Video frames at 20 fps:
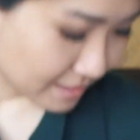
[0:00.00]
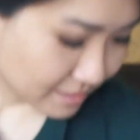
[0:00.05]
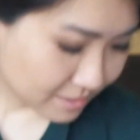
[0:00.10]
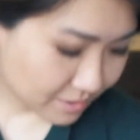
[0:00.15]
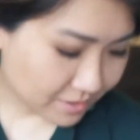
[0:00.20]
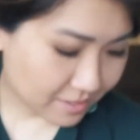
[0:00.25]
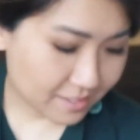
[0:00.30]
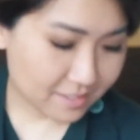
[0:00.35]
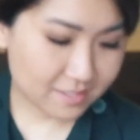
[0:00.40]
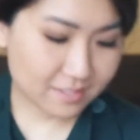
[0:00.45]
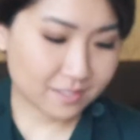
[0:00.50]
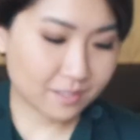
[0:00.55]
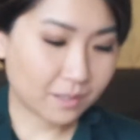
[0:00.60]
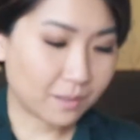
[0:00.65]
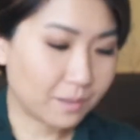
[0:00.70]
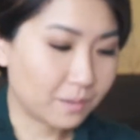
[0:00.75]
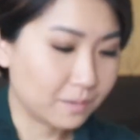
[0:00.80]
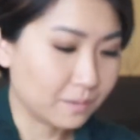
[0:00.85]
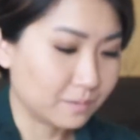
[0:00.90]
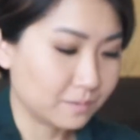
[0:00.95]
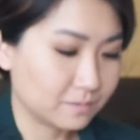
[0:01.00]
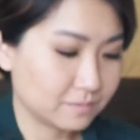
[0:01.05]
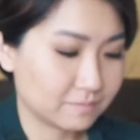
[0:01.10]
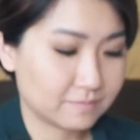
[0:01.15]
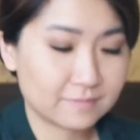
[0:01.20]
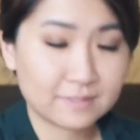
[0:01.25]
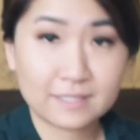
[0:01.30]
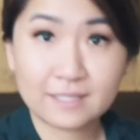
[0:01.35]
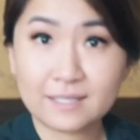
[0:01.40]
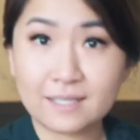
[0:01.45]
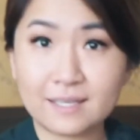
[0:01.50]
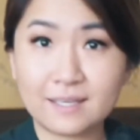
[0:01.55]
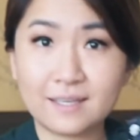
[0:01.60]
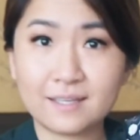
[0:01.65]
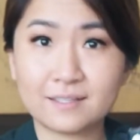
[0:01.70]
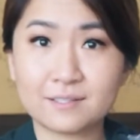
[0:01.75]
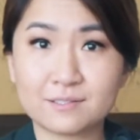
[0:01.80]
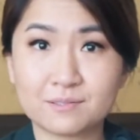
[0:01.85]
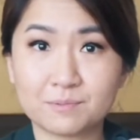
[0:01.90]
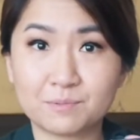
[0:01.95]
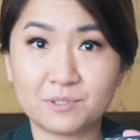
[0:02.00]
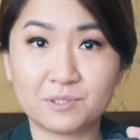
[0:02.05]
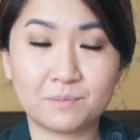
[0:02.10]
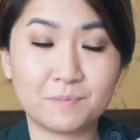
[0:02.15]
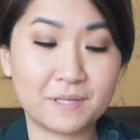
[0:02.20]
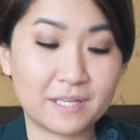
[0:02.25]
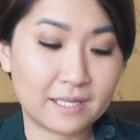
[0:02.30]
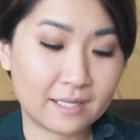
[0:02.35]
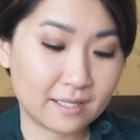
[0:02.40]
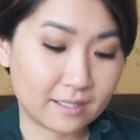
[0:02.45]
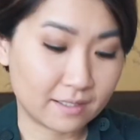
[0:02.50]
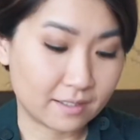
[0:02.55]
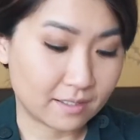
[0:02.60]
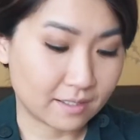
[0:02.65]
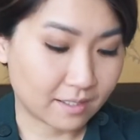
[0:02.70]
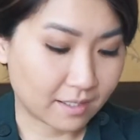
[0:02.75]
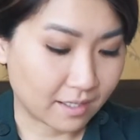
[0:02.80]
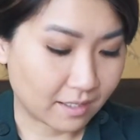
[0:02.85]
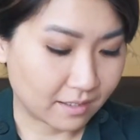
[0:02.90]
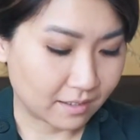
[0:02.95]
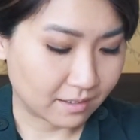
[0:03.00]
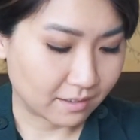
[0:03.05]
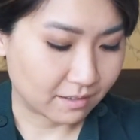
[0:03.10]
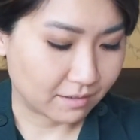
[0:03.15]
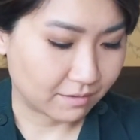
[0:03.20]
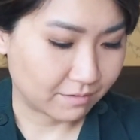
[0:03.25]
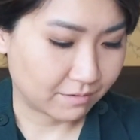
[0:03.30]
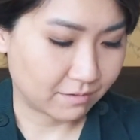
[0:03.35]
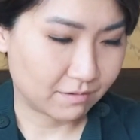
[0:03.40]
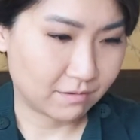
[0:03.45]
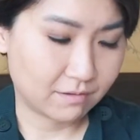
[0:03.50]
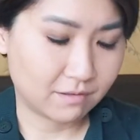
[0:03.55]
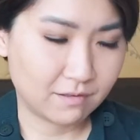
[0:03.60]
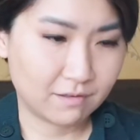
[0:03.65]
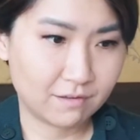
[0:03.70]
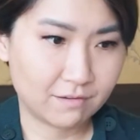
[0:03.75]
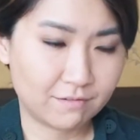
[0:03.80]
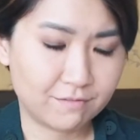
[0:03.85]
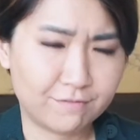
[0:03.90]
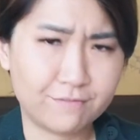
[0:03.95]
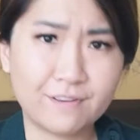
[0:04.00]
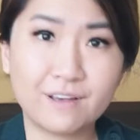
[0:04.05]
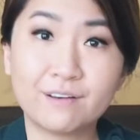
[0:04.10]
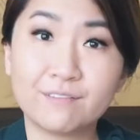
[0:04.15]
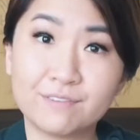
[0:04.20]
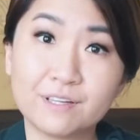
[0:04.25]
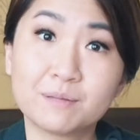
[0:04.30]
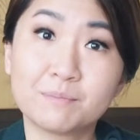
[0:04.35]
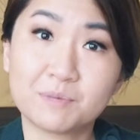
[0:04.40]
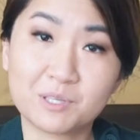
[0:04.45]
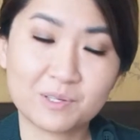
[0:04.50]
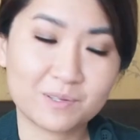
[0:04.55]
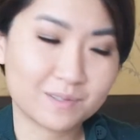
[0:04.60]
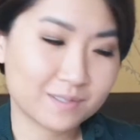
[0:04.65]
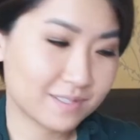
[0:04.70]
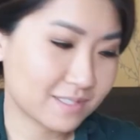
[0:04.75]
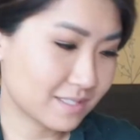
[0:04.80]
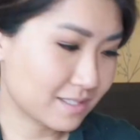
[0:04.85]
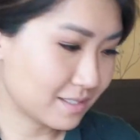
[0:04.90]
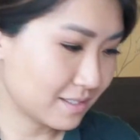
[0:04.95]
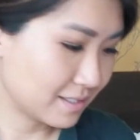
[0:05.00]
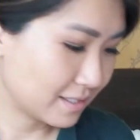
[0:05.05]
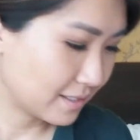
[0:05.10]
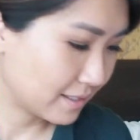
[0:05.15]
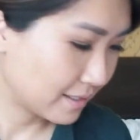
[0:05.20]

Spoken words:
So this whole kit will be in the color Velvet Muse.